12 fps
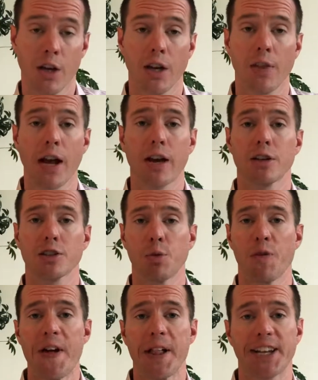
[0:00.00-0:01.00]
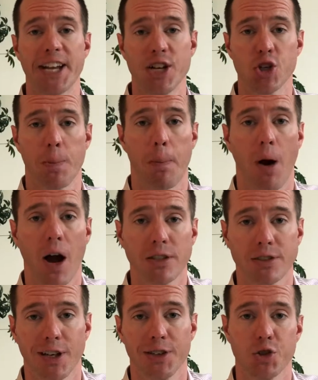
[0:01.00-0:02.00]
In that customer validation
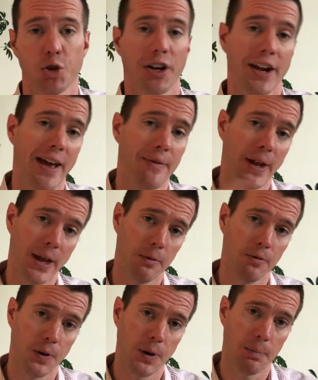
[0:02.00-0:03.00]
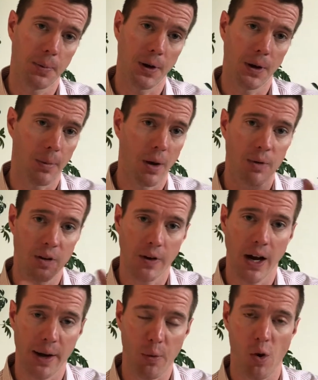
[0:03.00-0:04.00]
process, you're going to have an MVP. Maybe you've
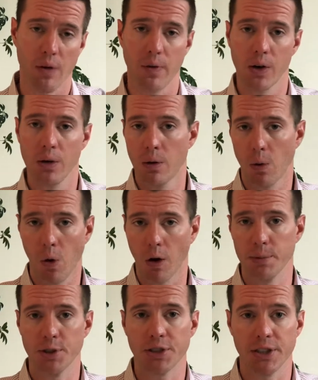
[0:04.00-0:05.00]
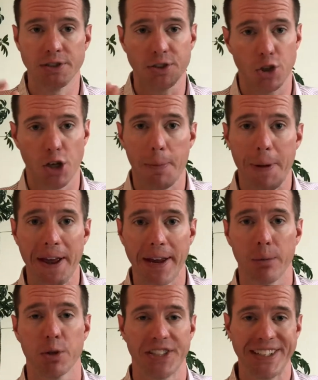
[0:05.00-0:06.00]
gotten one of our unicorn machines, and you're going to be
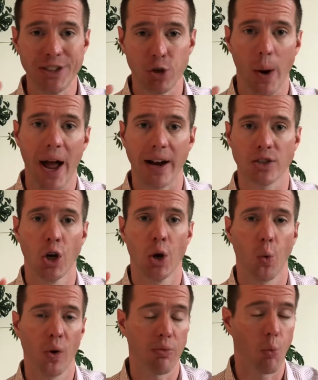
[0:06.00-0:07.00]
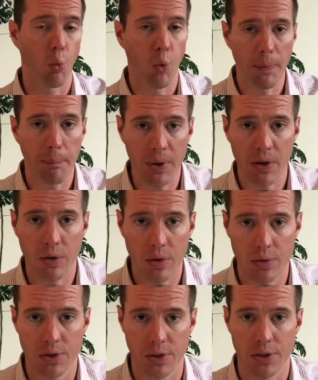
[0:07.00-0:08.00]
able to interact with would-be
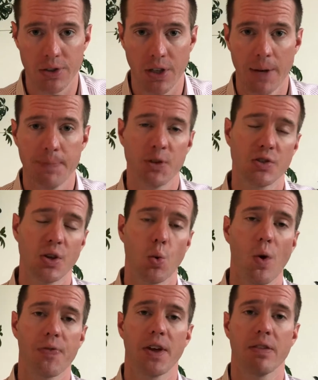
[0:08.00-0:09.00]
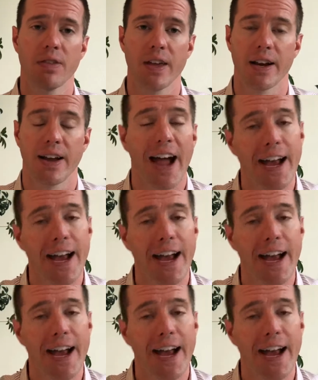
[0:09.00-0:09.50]
users to see what they think.